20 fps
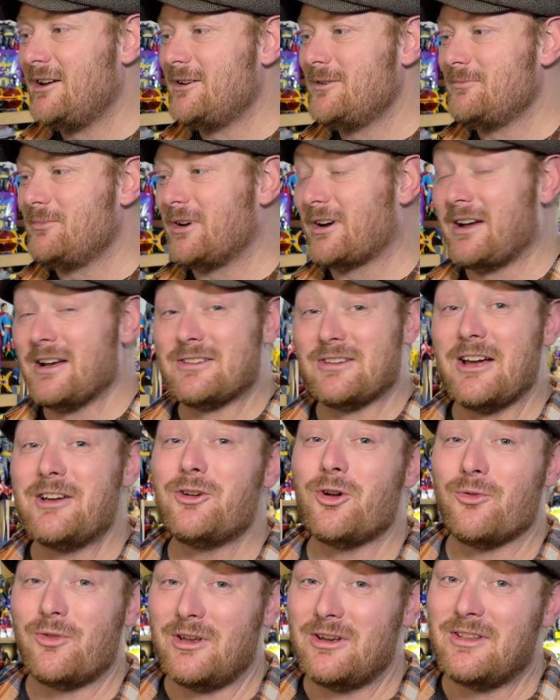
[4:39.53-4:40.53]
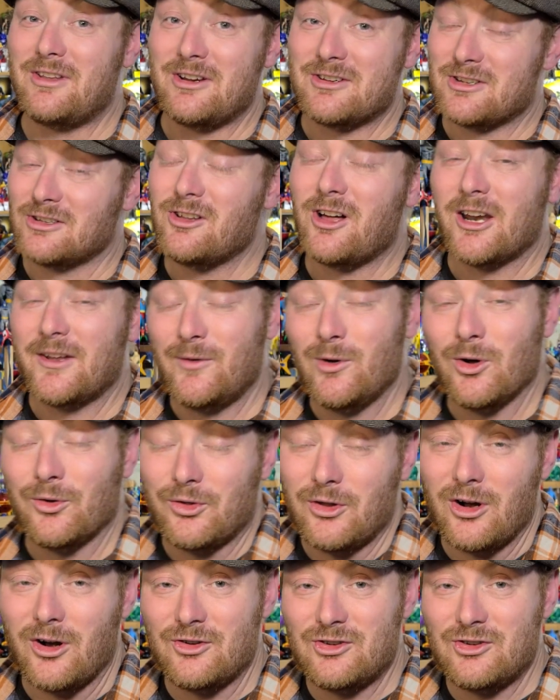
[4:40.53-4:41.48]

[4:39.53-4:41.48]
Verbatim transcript: Because I know that there's a lot of you out there